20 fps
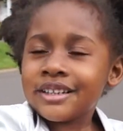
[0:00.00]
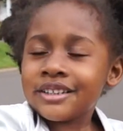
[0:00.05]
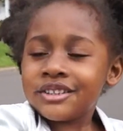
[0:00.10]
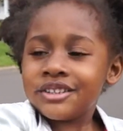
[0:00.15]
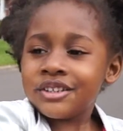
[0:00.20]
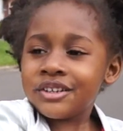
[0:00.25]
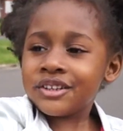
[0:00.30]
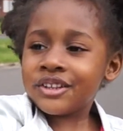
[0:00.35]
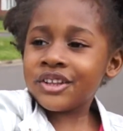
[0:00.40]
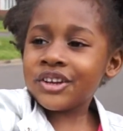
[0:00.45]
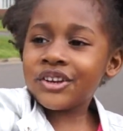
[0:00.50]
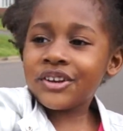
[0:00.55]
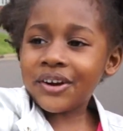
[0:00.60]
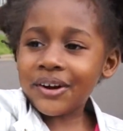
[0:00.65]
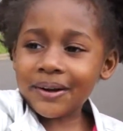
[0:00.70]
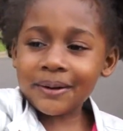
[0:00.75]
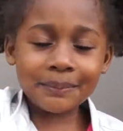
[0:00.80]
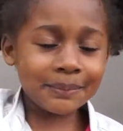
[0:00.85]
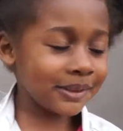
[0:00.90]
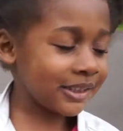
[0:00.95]
to the
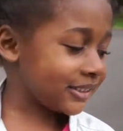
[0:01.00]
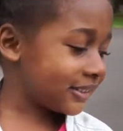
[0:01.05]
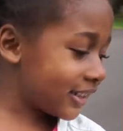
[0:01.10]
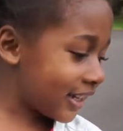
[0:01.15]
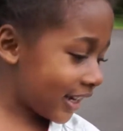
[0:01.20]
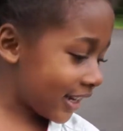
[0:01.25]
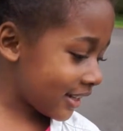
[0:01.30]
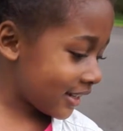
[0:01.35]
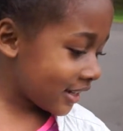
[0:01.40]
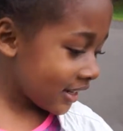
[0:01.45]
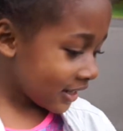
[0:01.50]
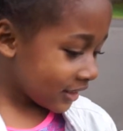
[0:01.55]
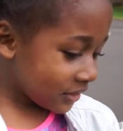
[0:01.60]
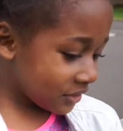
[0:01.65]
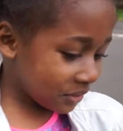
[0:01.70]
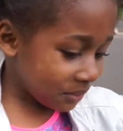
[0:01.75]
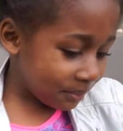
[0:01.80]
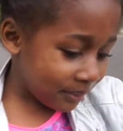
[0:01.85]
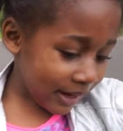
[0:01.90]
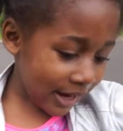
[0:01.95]
garbage can
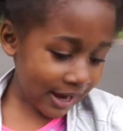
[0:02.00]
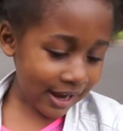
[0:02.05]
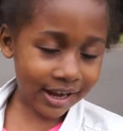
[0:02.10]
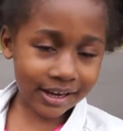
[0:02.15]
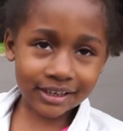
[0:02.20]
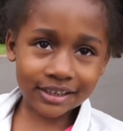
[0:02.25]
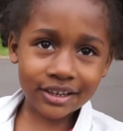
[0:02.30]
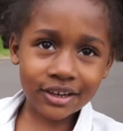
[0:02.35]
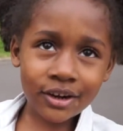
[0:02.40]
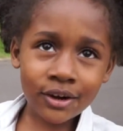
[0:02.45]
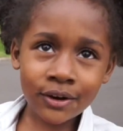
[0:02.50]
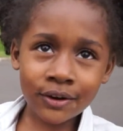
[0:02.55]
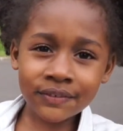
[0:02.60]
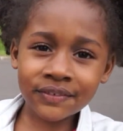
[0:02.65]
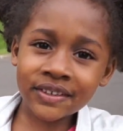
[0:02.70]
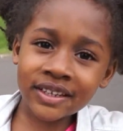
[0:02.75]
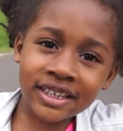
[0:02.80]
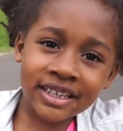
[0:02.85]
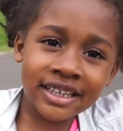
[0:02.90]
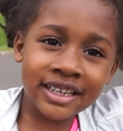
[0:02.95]
to back
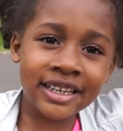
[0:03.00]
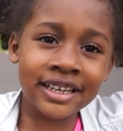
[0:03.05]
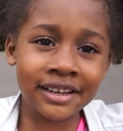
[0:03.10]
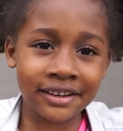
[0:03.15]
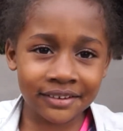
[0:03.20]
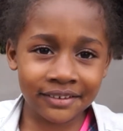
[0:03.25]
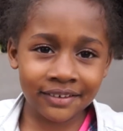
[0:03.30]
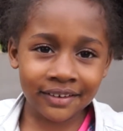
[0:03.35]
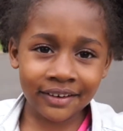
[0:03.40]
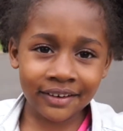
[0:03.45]
over here.